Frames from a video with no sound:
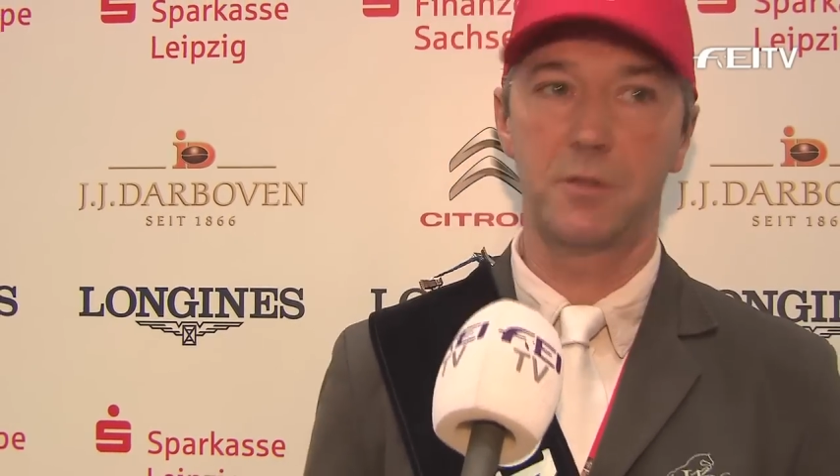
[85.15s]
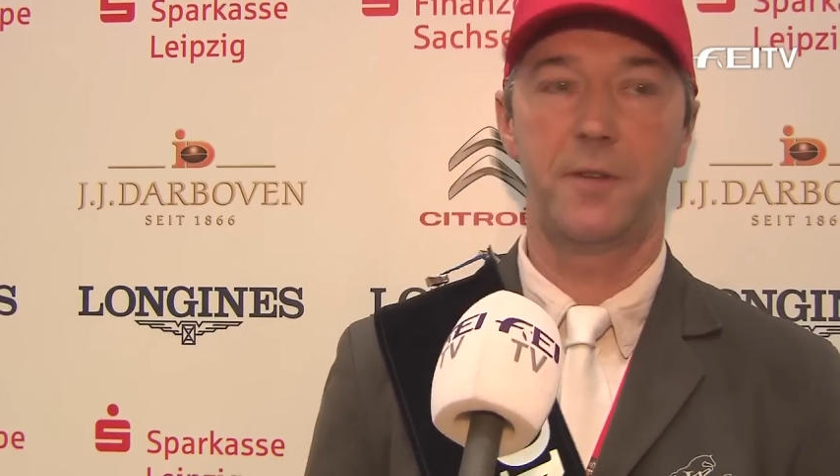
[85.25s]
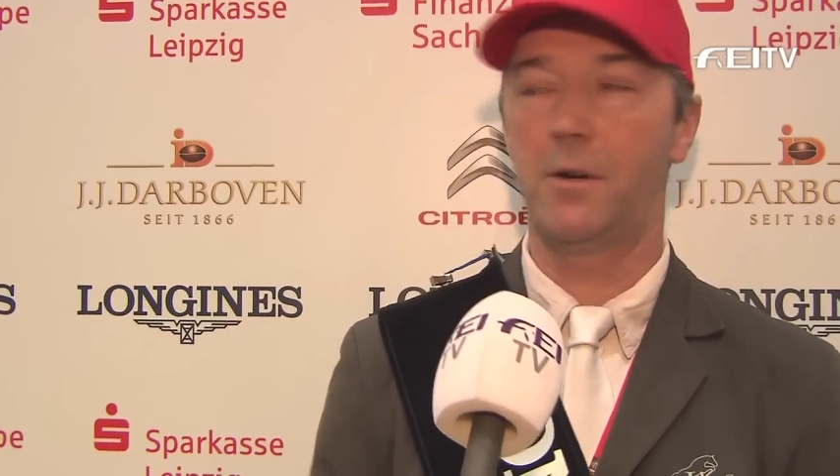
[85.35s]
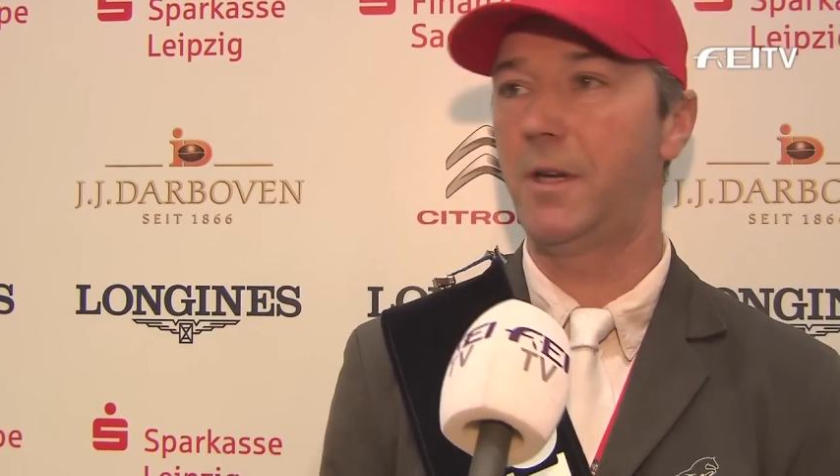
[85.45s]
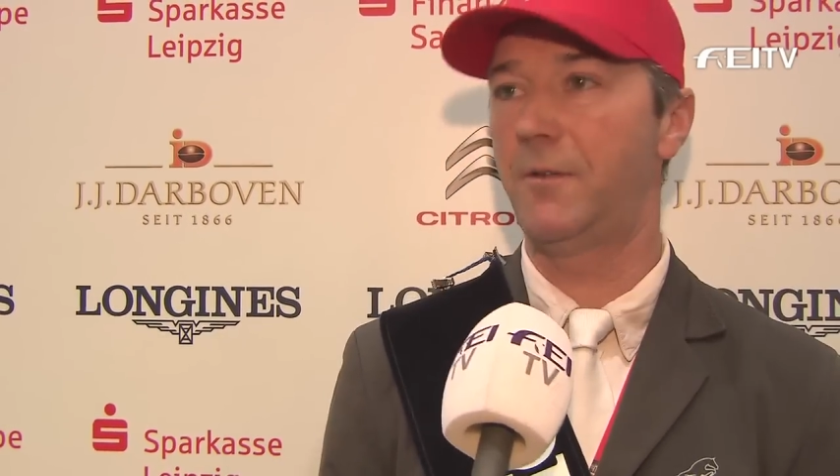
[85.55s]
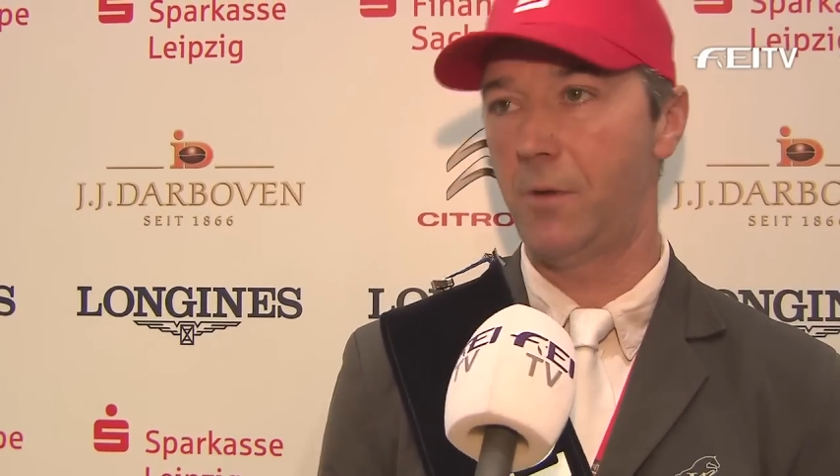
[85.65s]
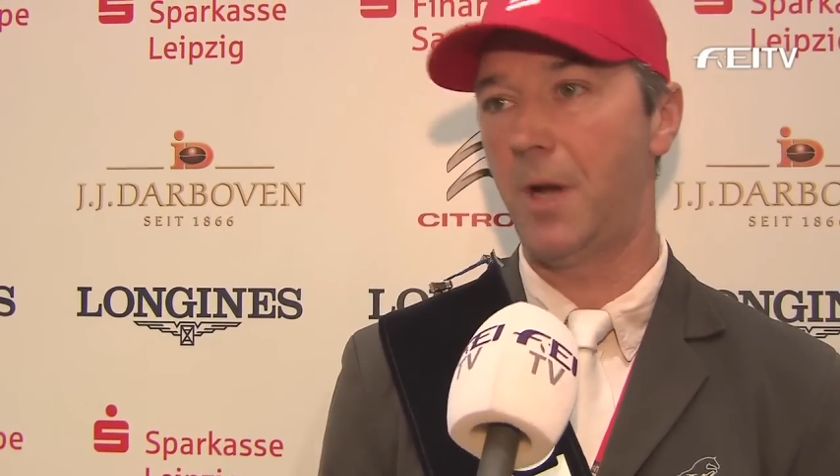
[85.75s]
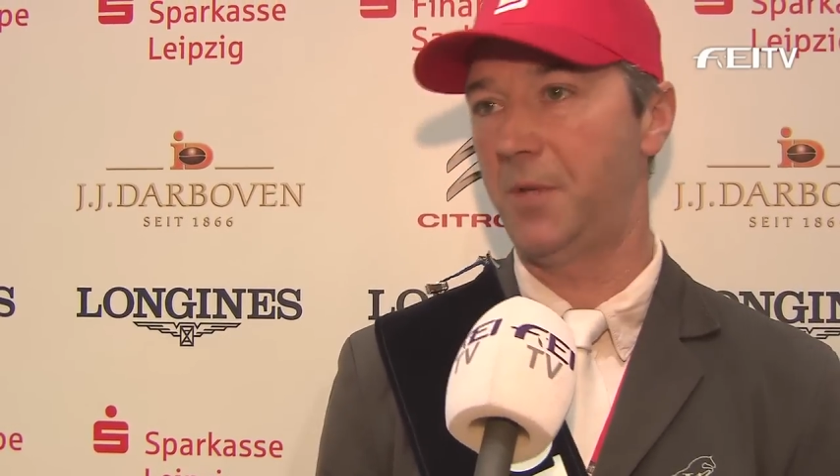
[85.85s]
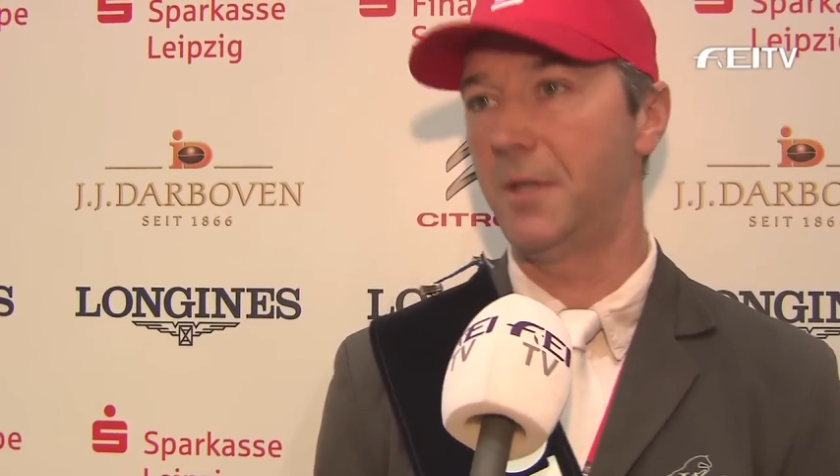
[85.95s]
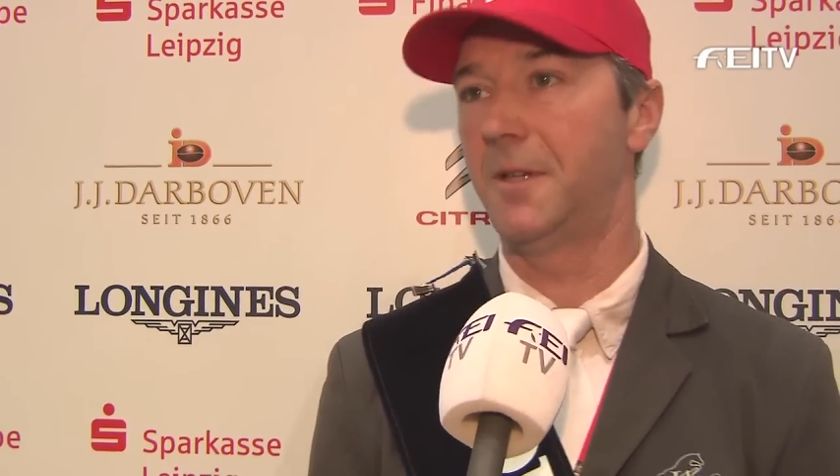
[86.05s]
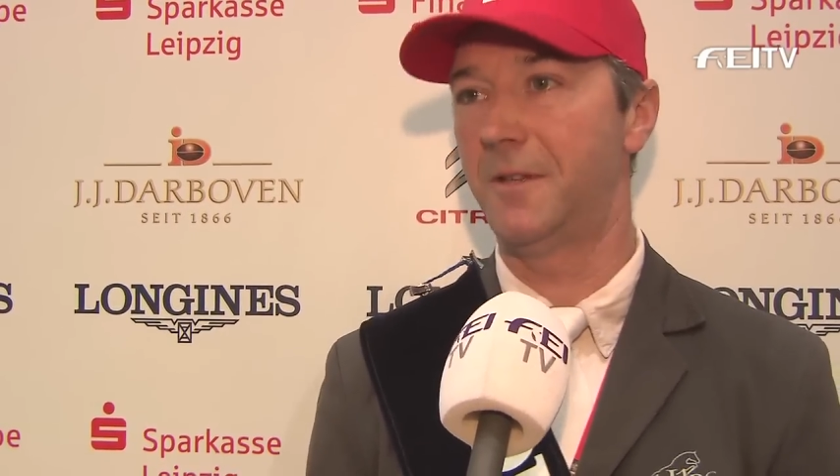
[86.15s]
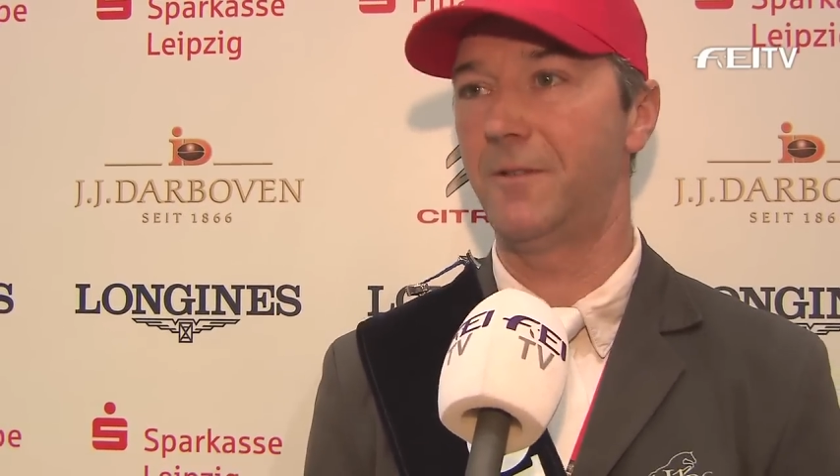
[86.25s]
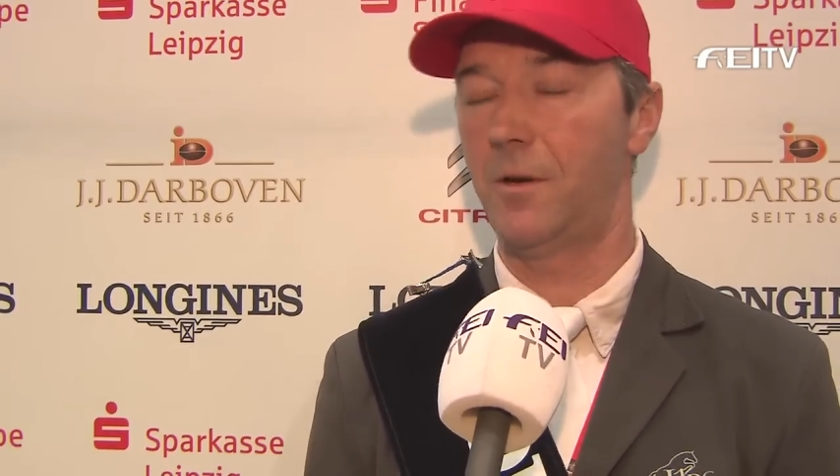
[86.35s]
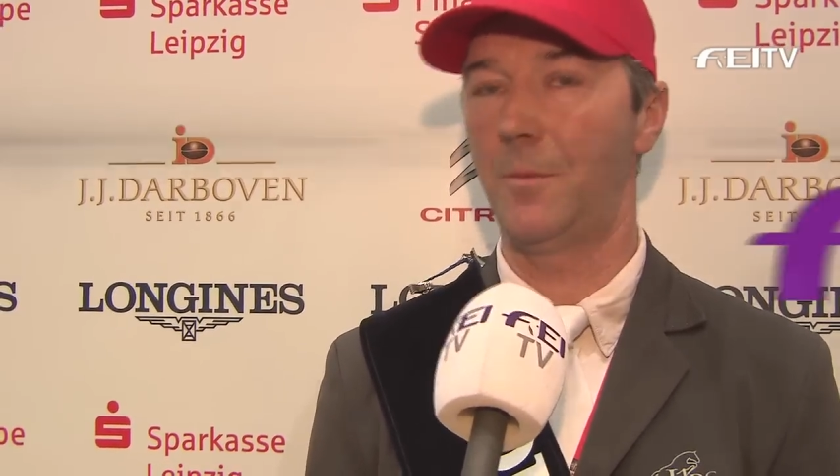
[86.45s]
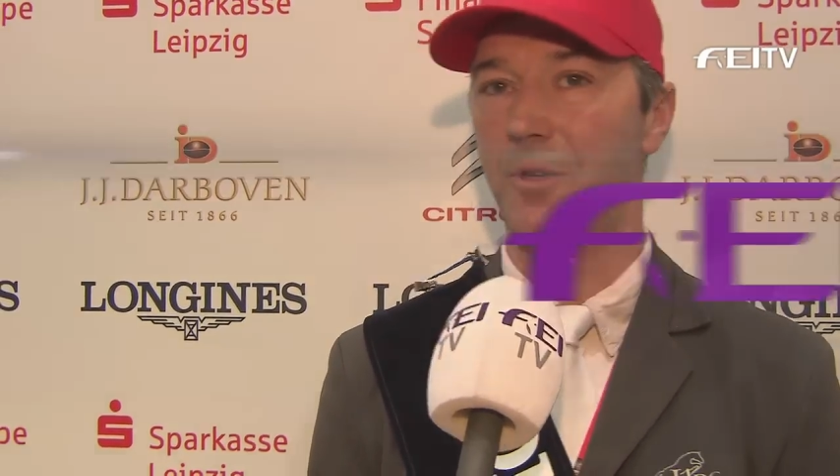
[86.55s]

It's very, very happy, very